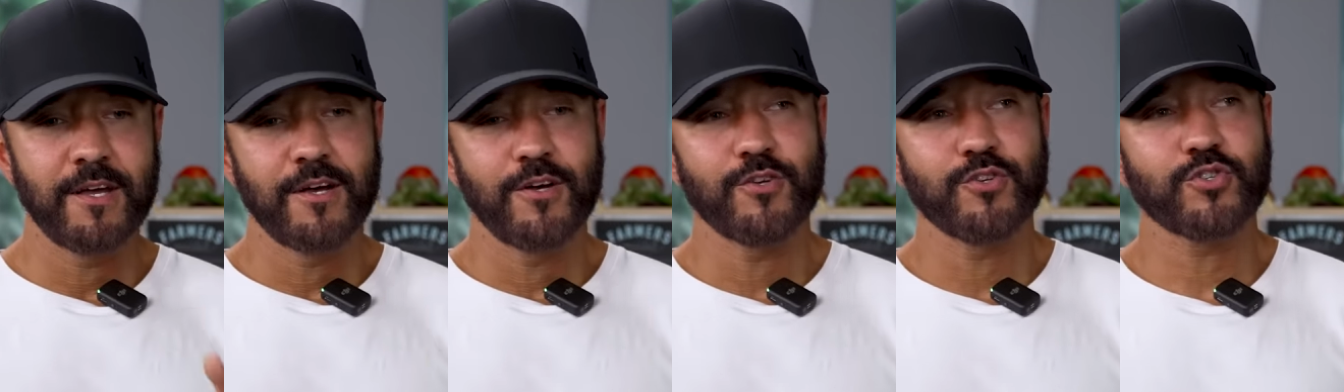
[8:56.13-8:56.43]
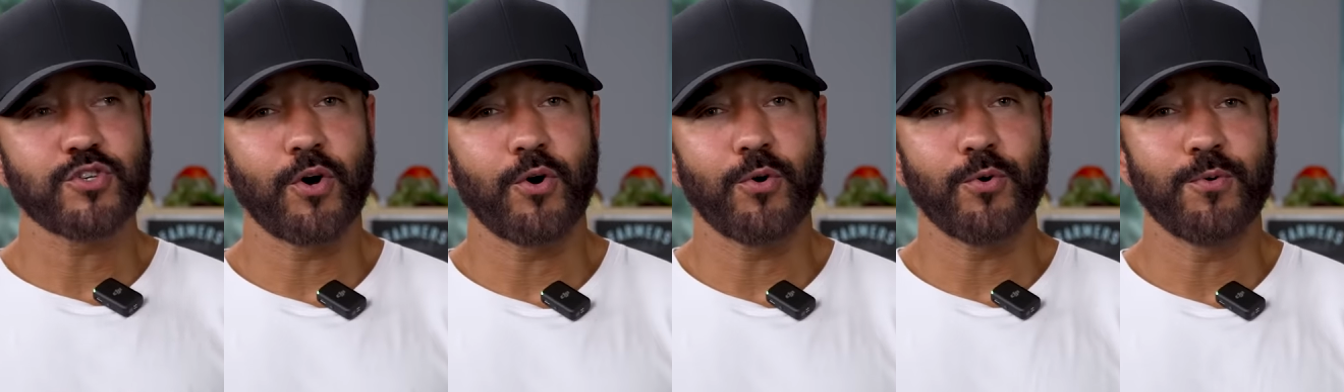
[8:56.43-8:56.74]

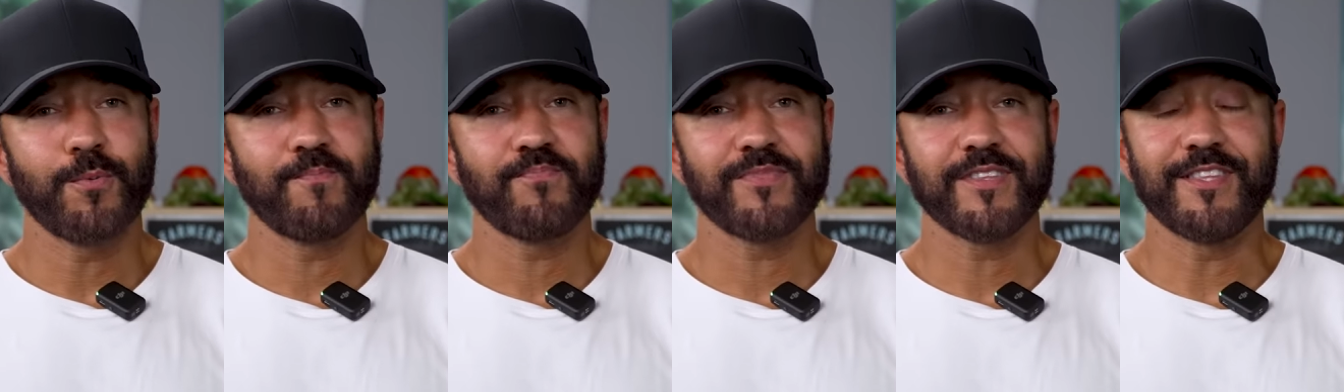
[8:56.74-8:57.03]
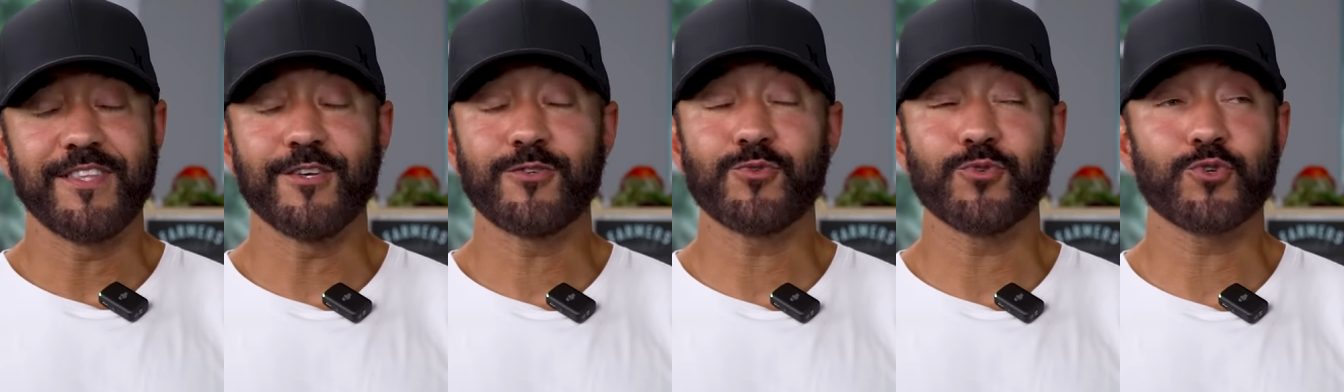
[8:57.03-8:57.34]
So
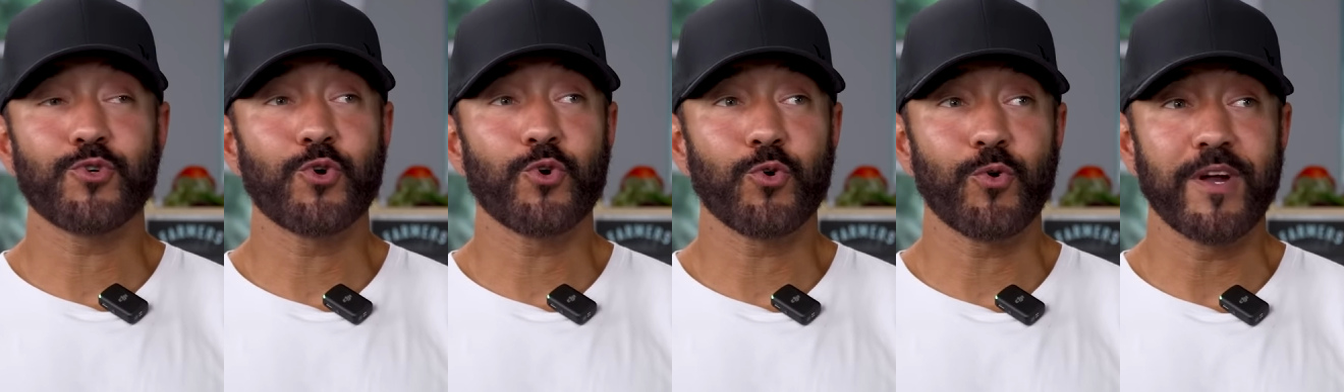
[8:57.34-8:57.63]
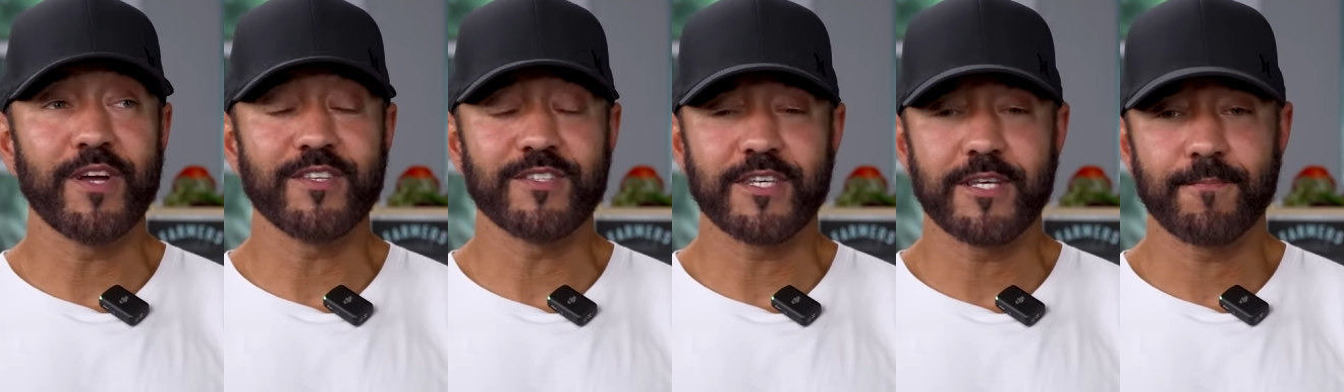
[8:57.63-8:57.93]
this was
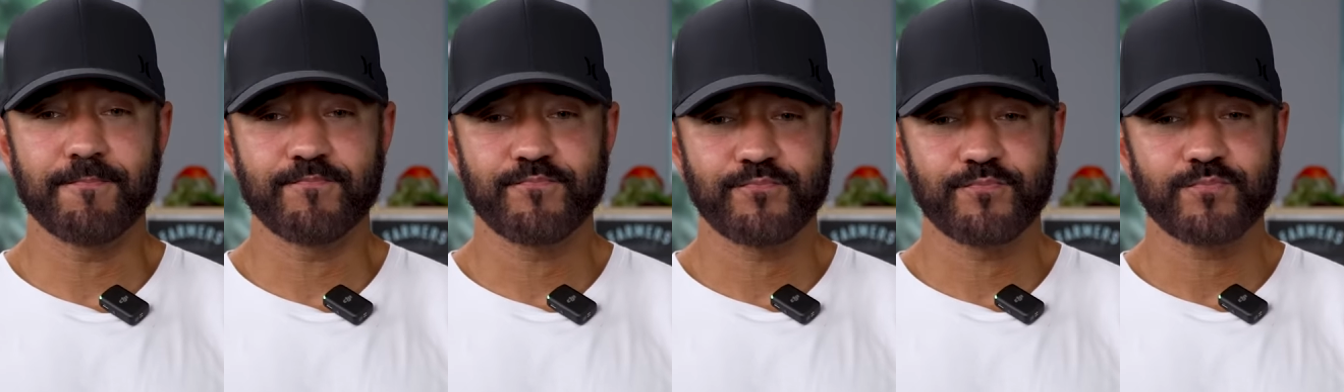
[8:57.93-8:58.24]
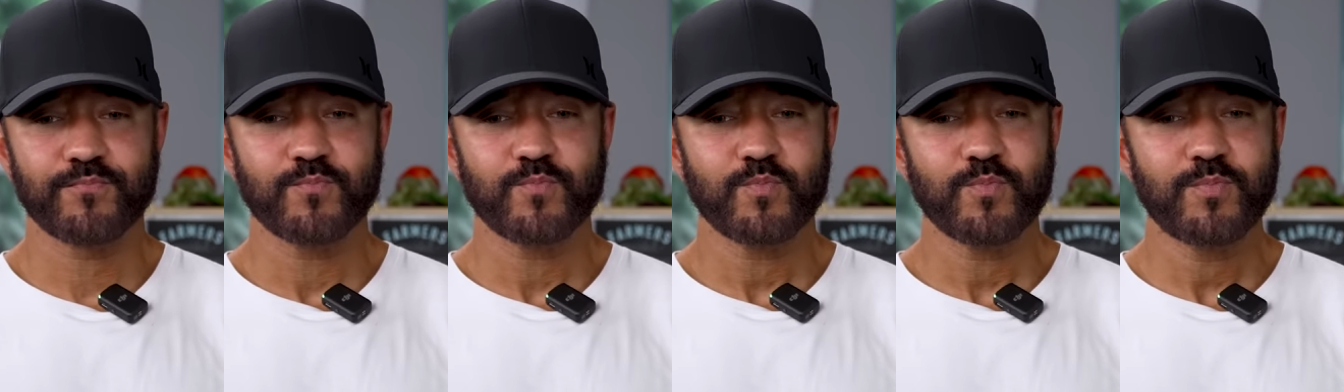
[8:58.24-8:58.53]
crazy.
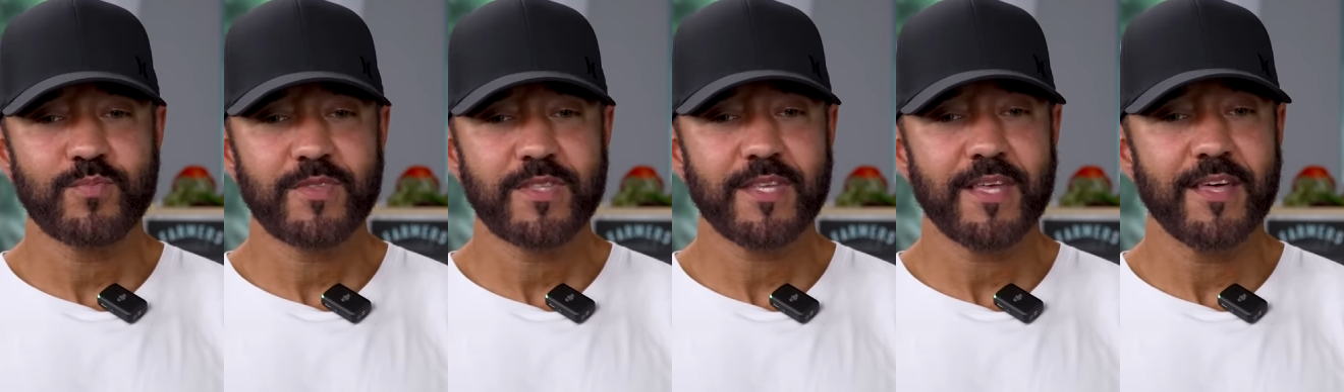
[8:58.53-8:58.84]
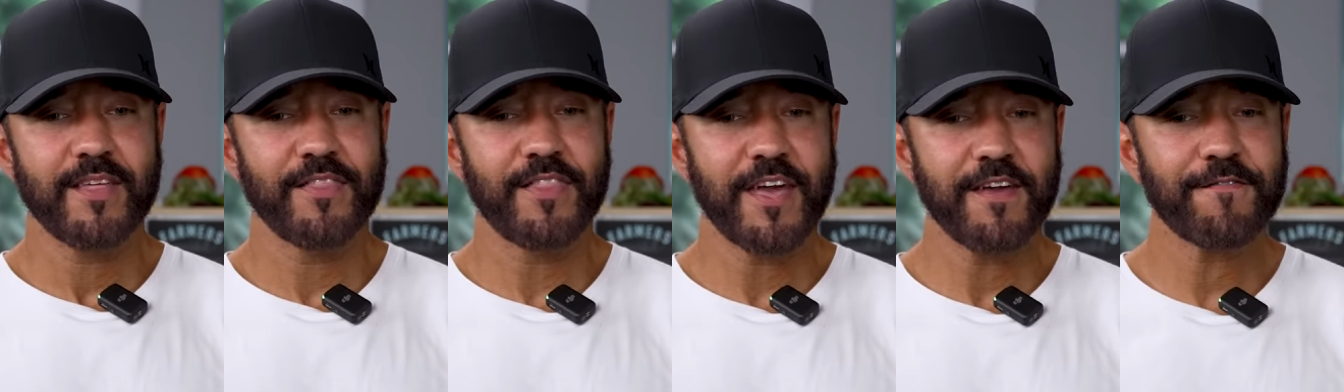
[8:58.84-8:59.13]

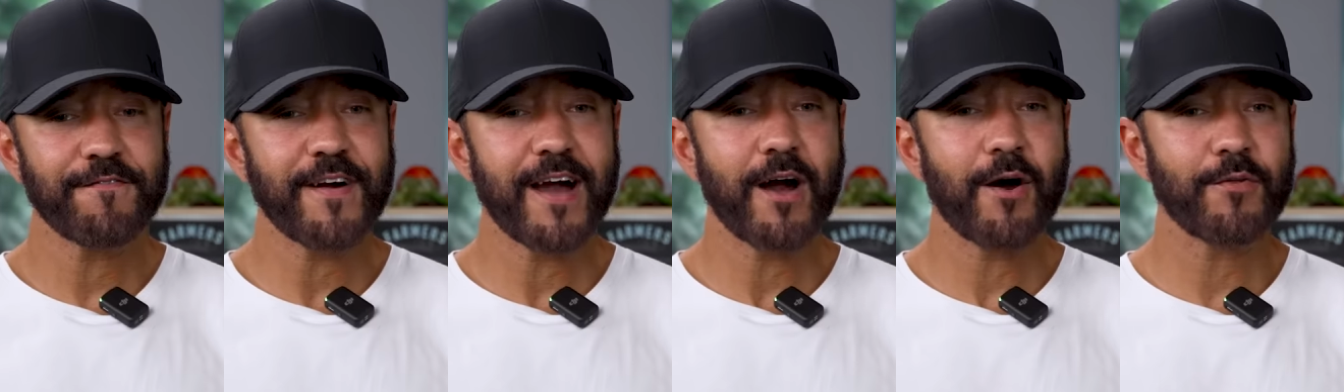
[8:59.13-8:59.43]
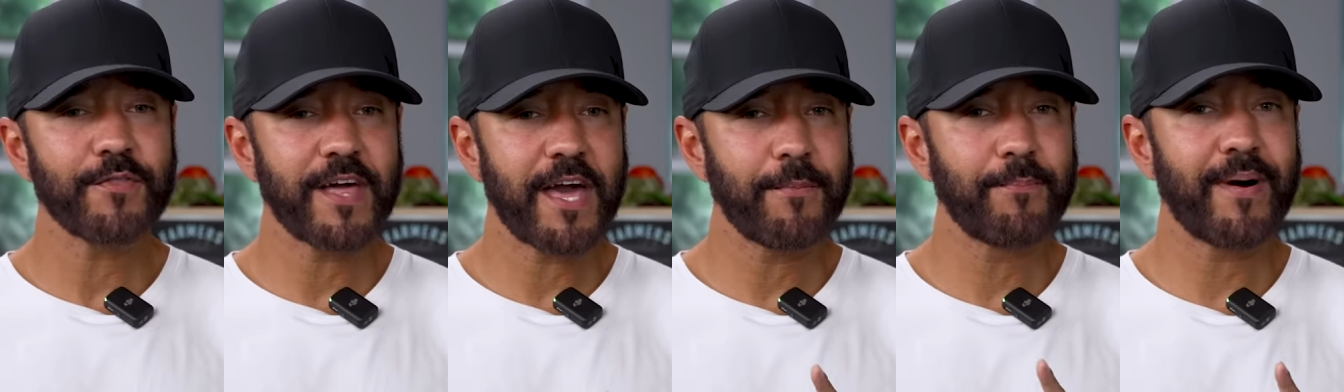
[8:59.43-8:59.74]
They
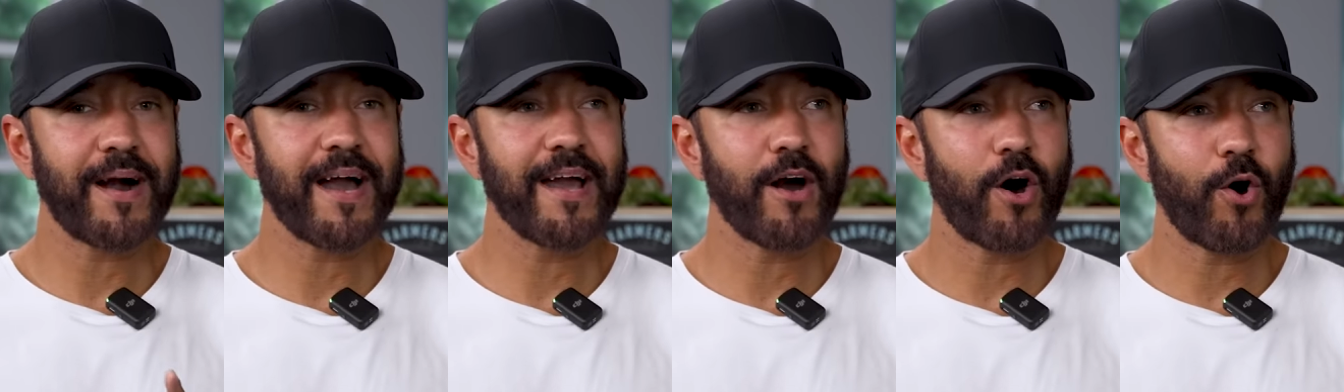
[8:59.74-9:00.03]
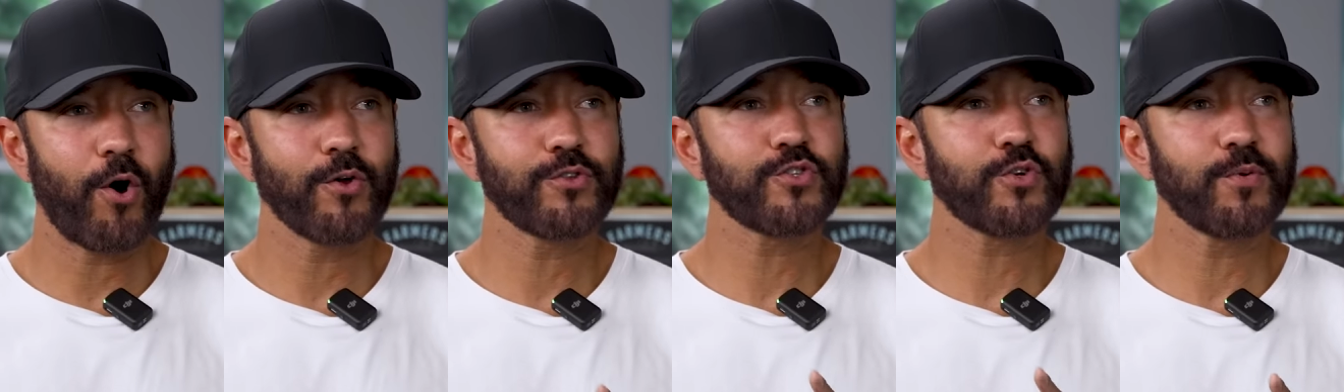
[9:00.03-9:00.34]
found that by
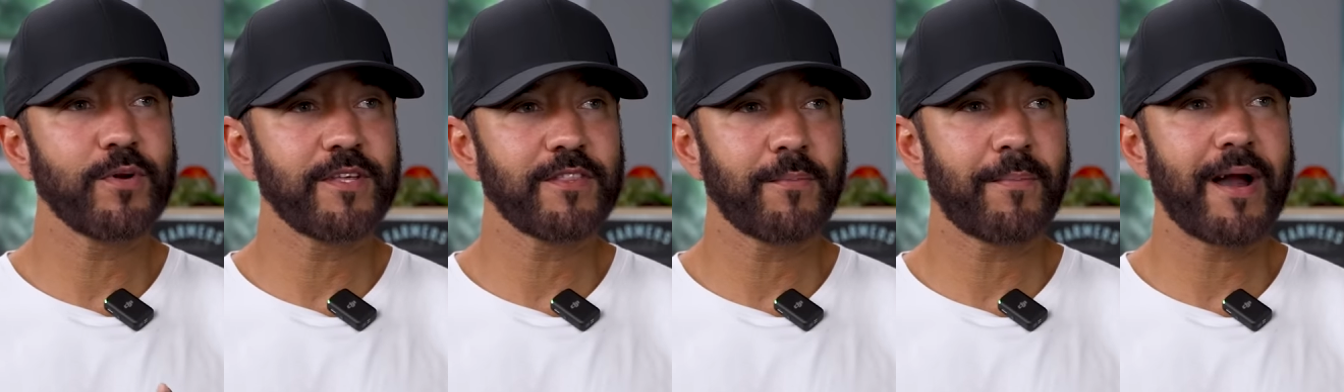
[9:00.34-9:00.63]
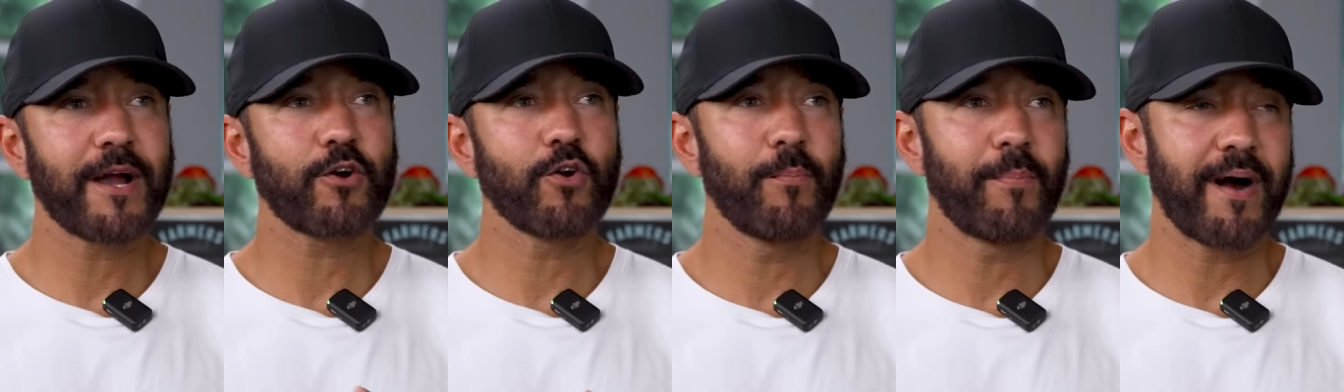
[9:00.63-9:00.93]
altering the
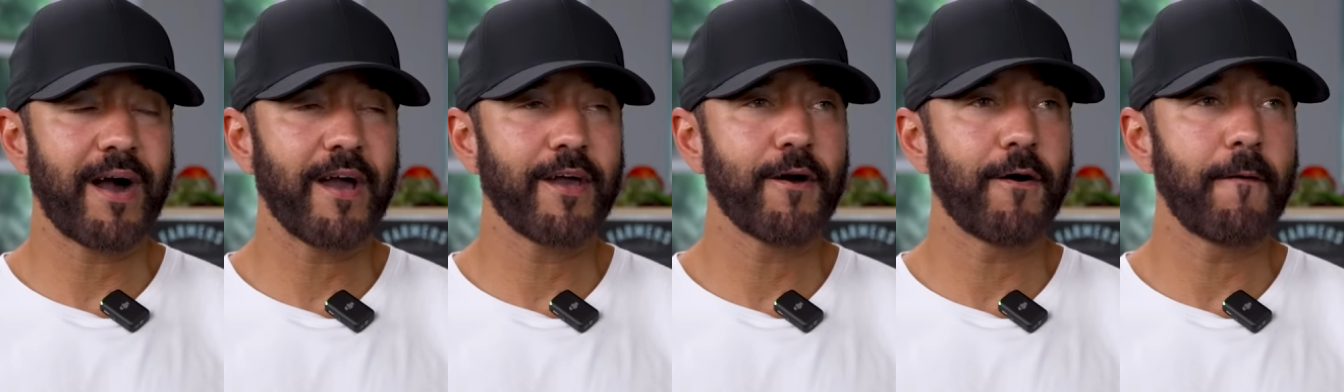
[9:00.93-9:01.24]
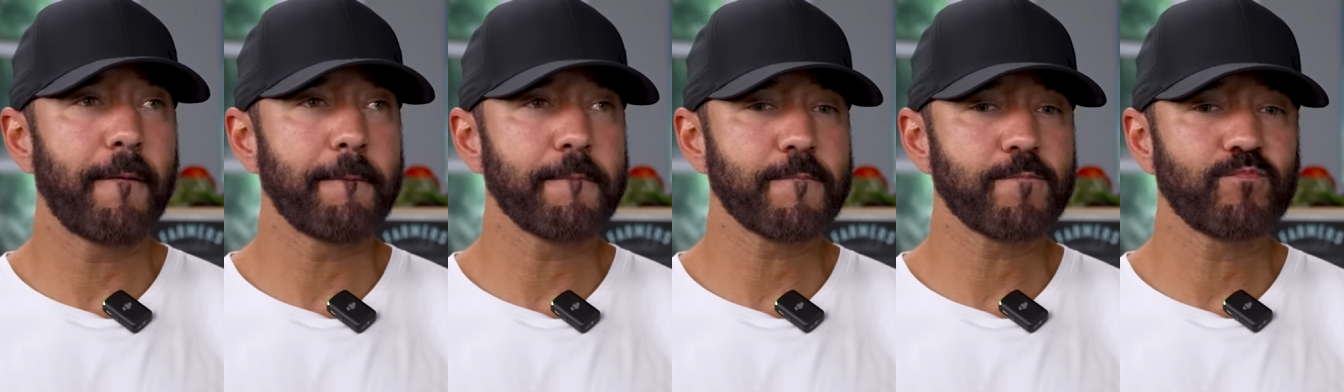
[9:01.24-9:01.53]

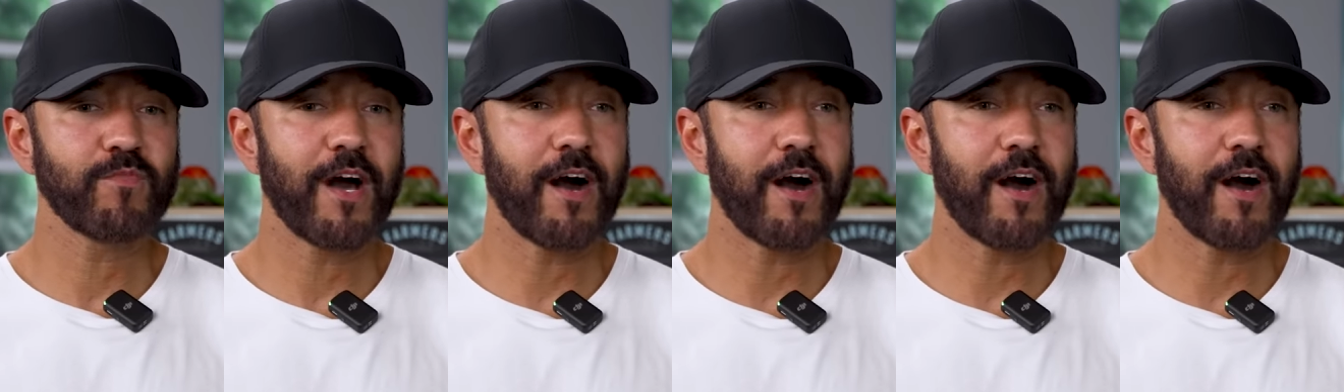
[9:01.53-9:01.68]
microbiome